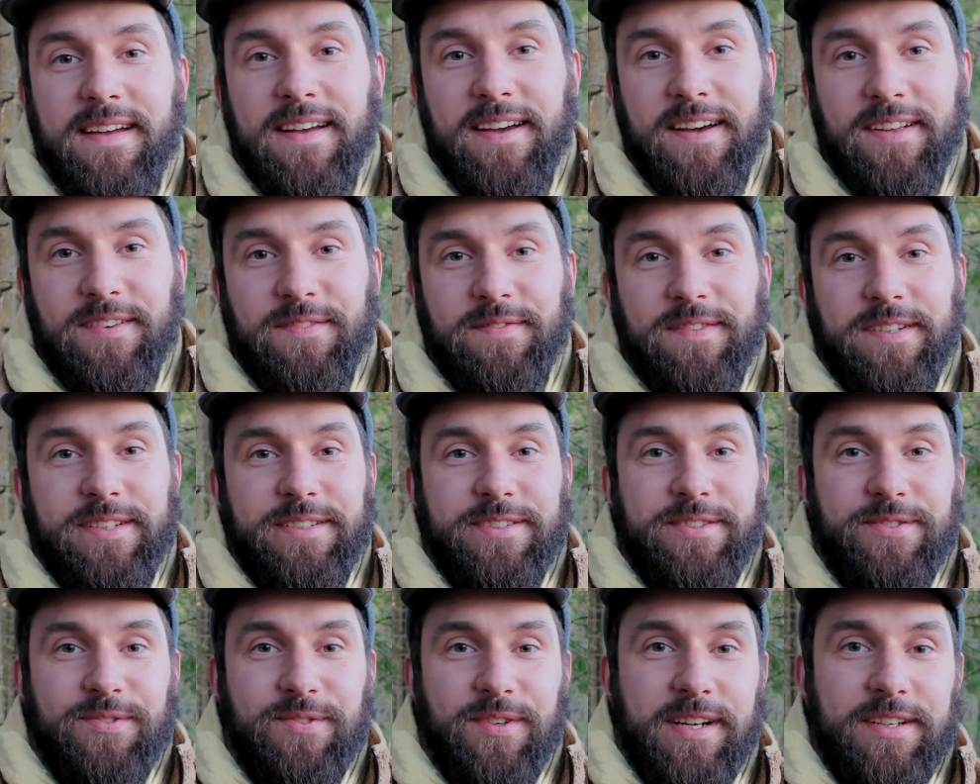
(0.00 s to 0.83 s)
at
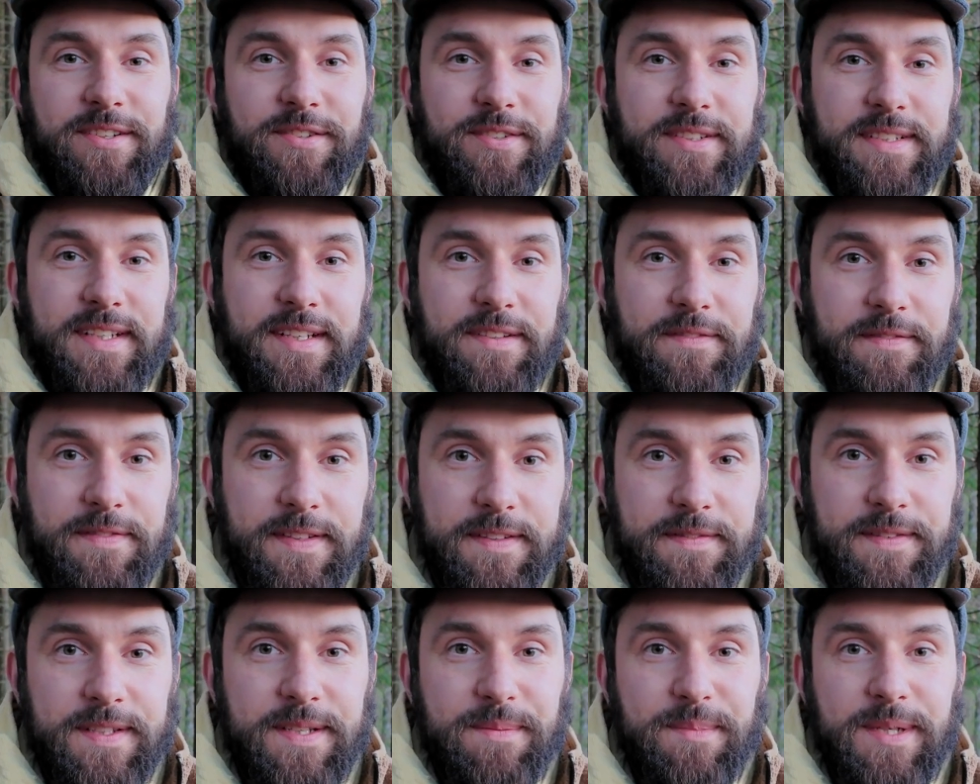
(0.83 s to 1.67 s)
first
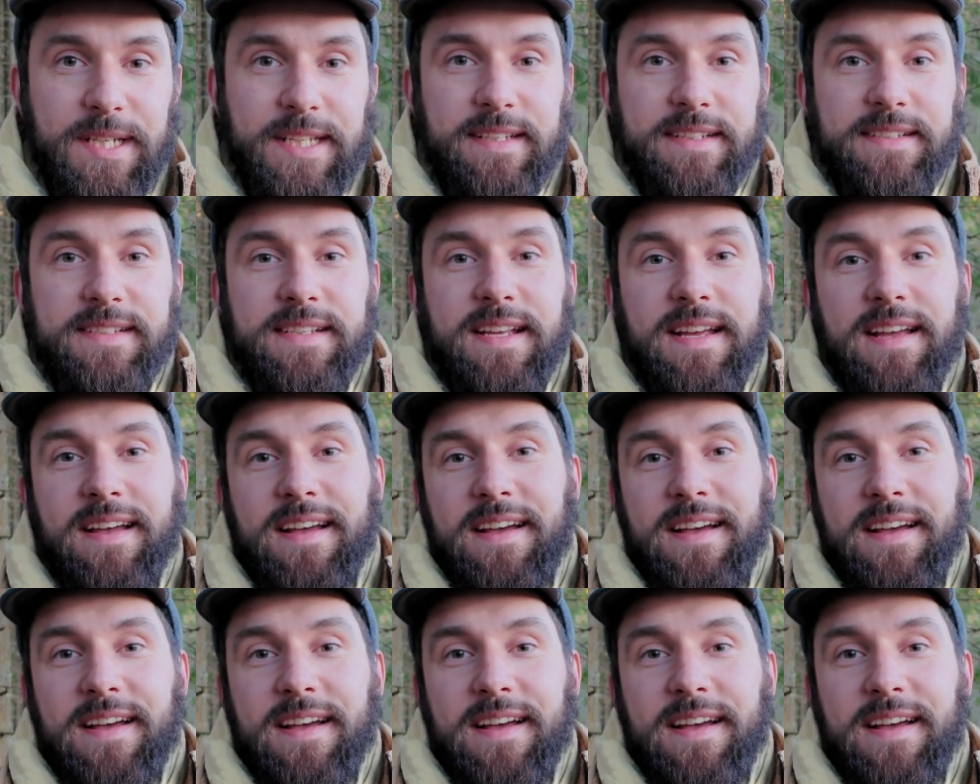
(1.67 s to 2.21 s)
250 meters,